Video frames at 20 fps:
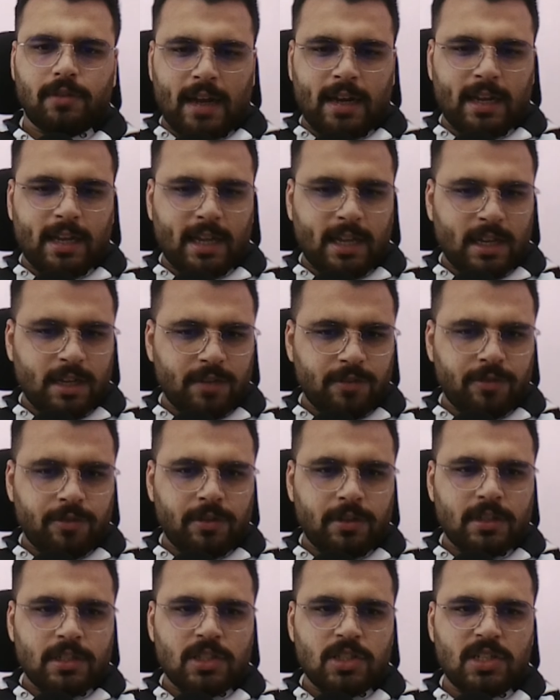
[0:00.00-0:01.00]
And
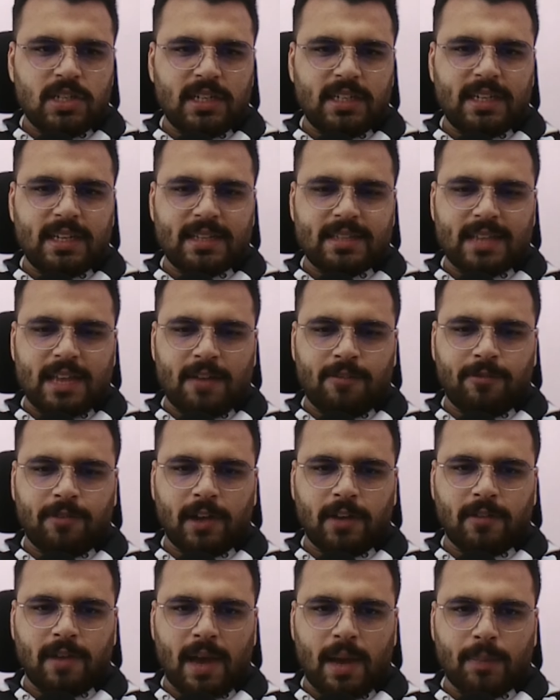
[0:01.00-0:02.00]
if g takes
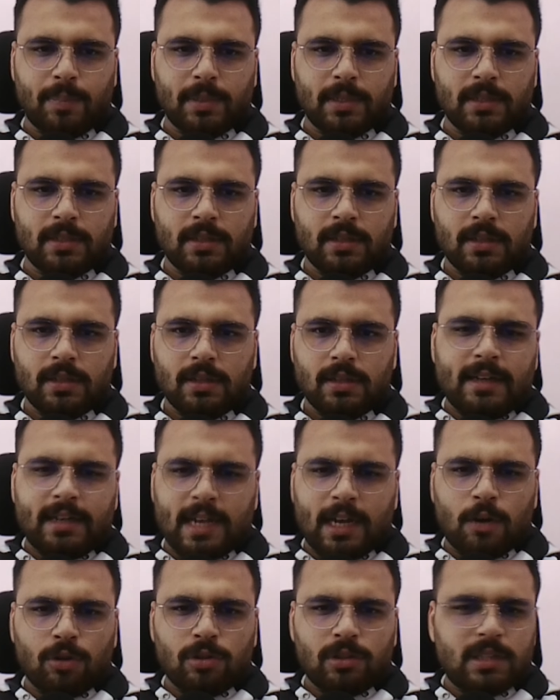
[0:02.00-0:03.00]
f5 happen,
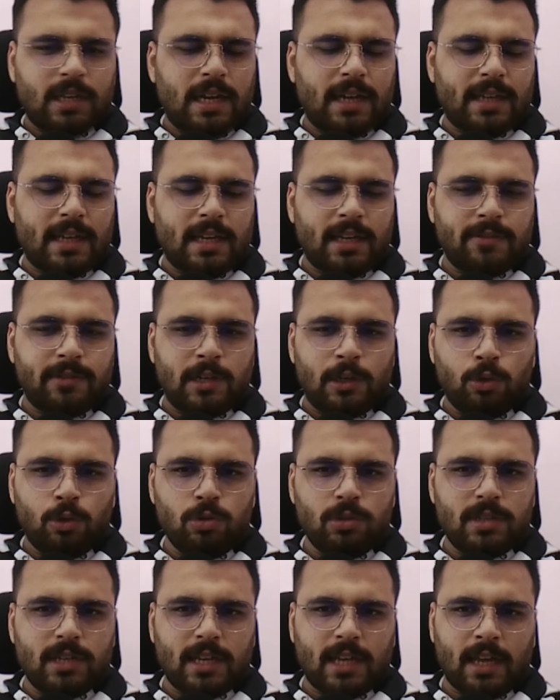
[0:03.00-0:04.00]
and now Tal can even
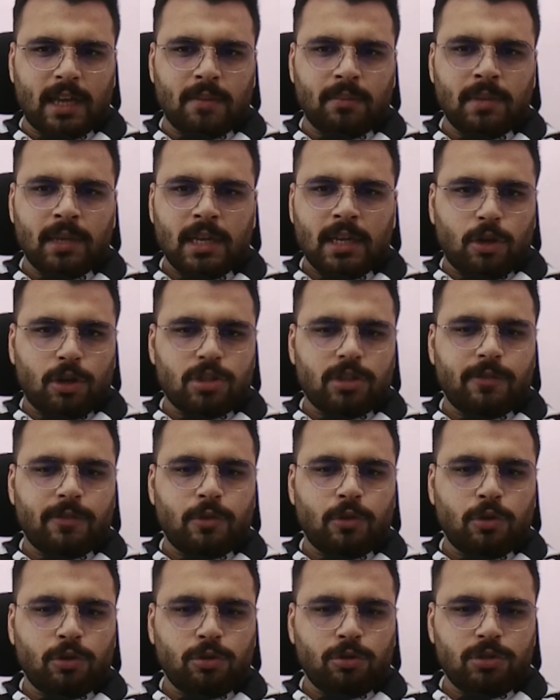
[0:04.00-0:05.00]
lose the game because
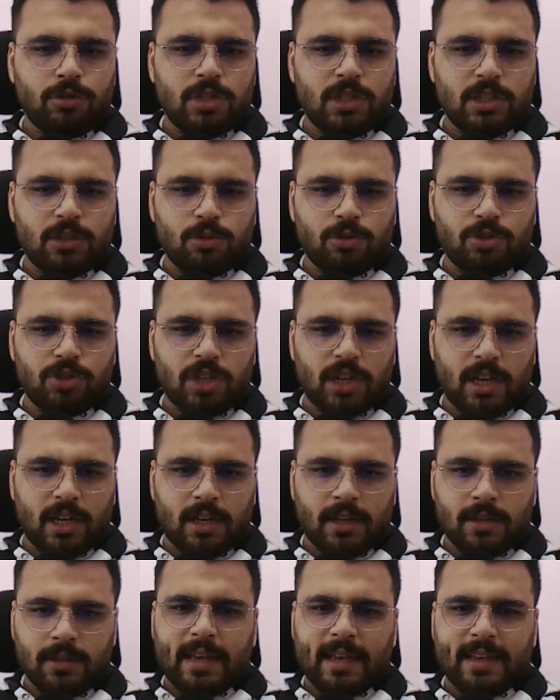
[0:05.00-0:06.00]
of rook to g2
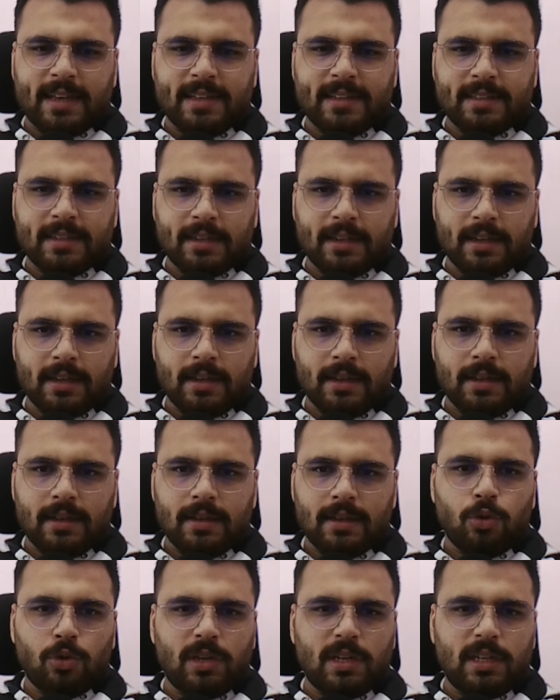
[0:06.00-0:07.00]
check, king e3,
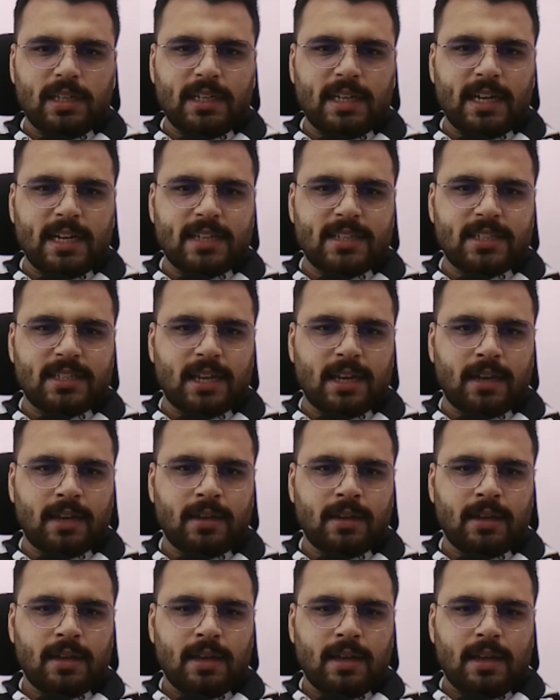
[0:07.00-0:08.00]
rook e8 check,